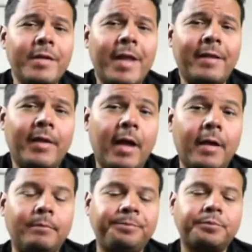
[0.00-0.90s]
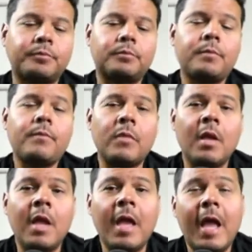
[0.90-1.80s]
during that time,
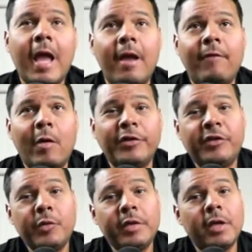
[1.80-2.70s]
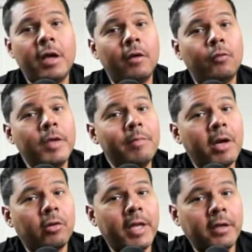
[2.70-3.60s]
if I was doing a
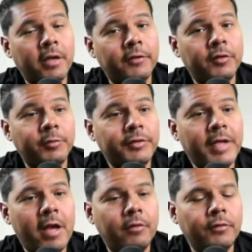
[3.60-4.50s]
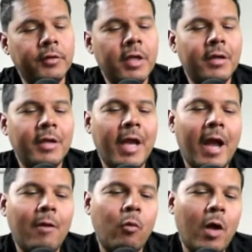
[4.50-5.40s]
remodel at a customer's house,
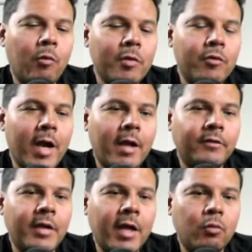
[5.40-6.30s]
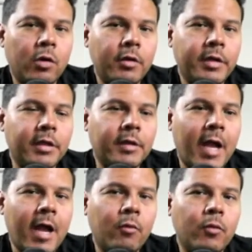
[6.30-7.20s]
while we were outside
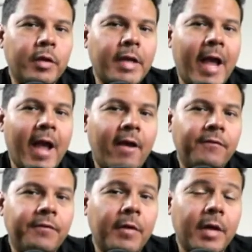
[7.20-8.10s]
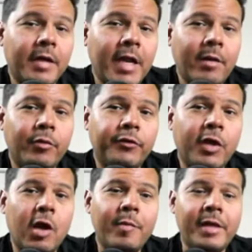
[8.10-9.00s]
working, I would have neighbors
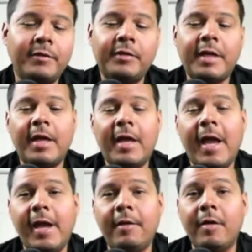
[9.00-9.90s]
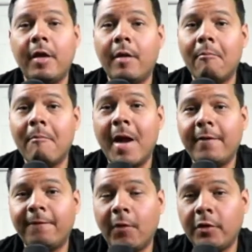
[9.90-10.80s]
come and say, Hey,
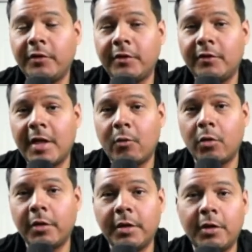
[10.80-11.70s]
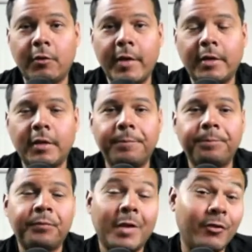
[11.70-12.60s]
my faucet's not working correctly.
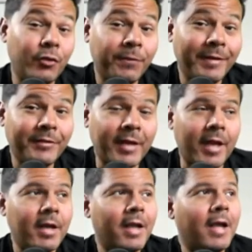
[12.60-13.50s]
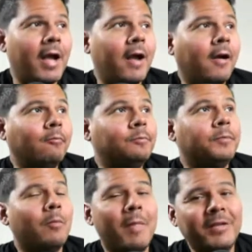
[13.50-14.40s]
Could you fix that?
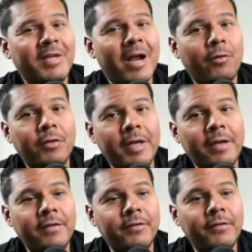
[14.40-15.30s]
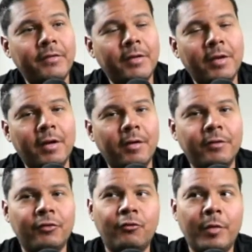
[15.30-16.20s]
Um, my shower is uh,
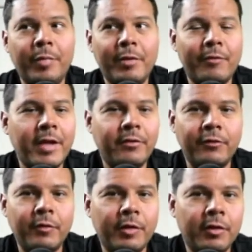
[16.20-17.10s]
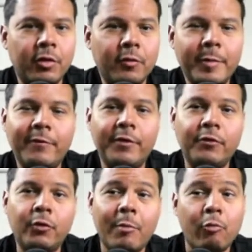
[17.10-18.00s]
dripping, right? There's a, the little bit of a
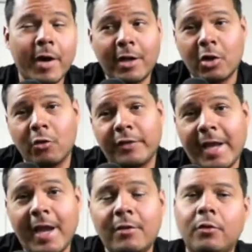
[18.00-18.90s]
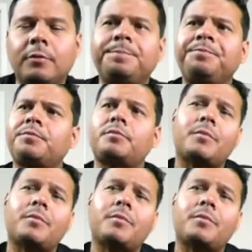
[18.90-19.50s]
drip when I close the handle